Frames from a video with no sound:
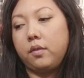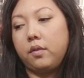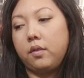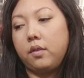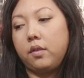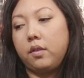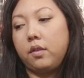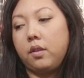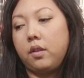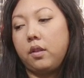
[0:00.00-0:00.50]

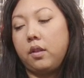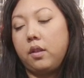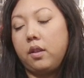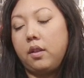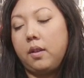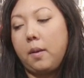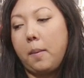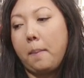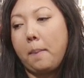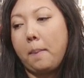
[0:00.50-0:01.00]

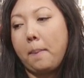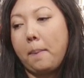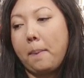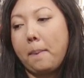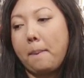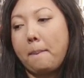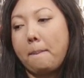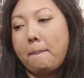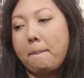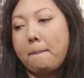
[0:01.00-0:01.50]

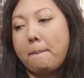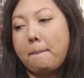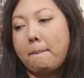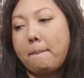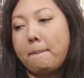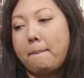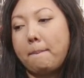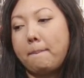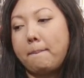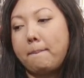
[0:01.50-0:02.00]

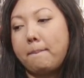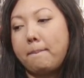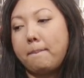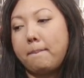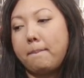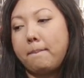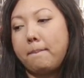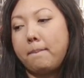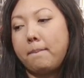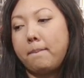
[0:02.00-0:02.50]

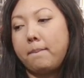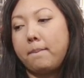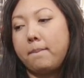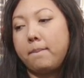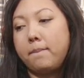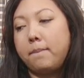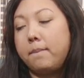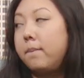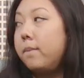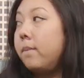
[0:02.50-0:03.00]

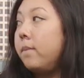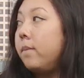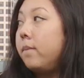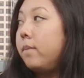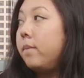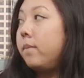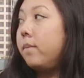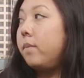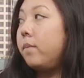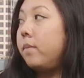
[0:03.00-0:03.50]

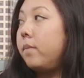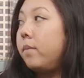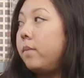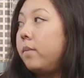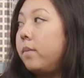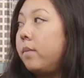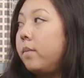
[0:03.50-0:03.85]
The person shown says nothing.